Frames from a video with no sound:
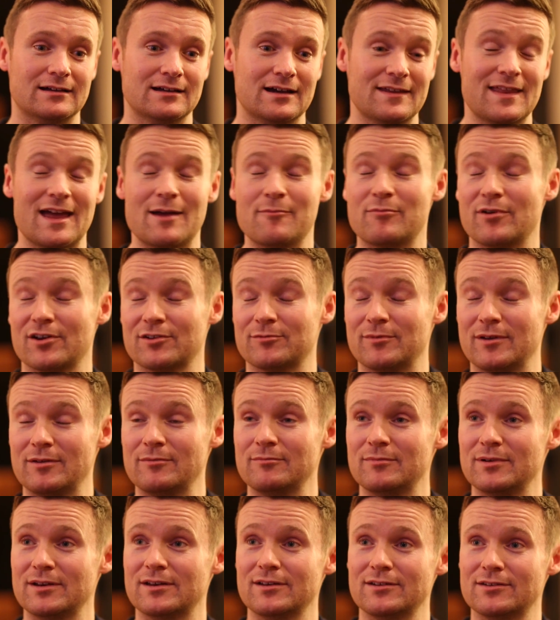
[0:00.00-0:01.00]
that impressed me,
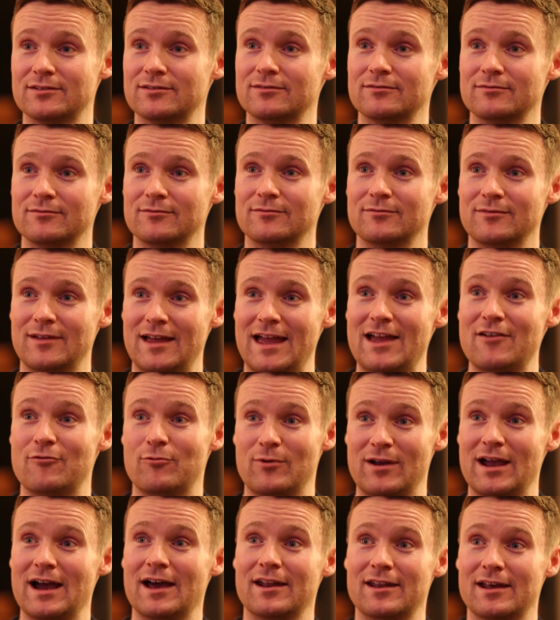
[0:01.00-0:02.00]
because if
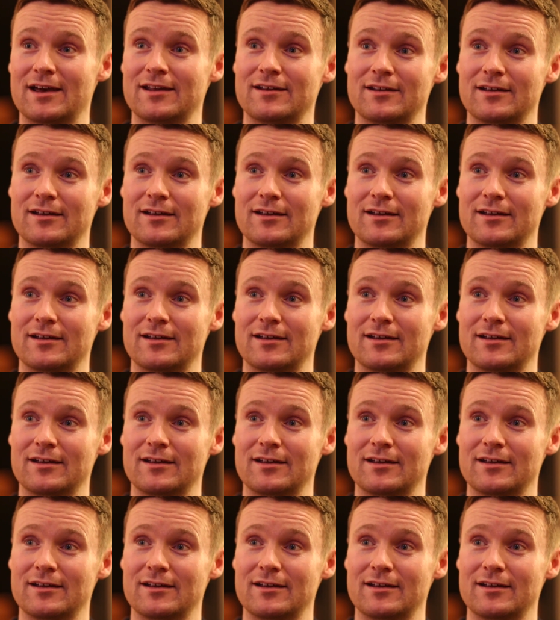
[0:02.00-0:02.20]
we had